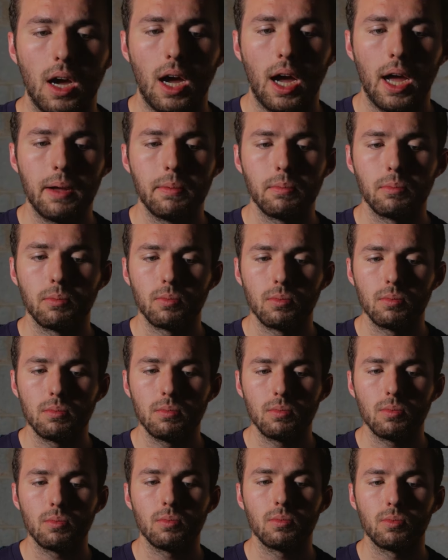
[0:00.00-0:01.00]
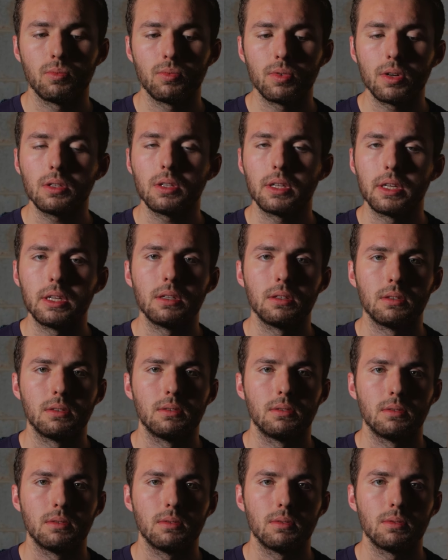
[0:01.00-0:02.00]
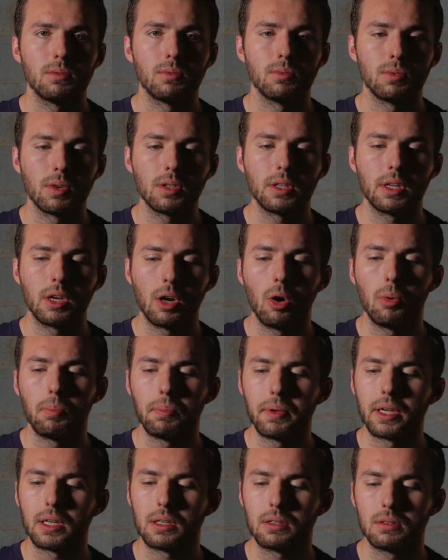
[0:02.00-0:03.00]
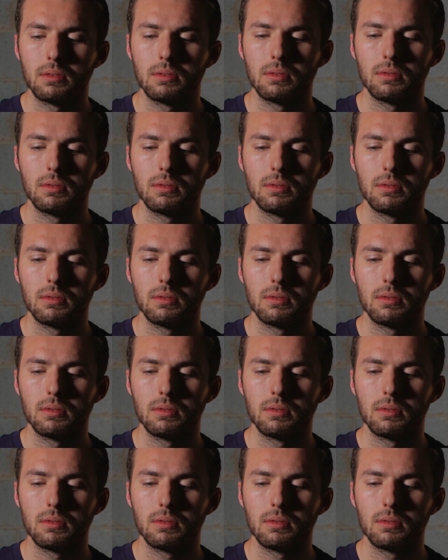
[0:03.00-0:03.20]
I'm really, really hoping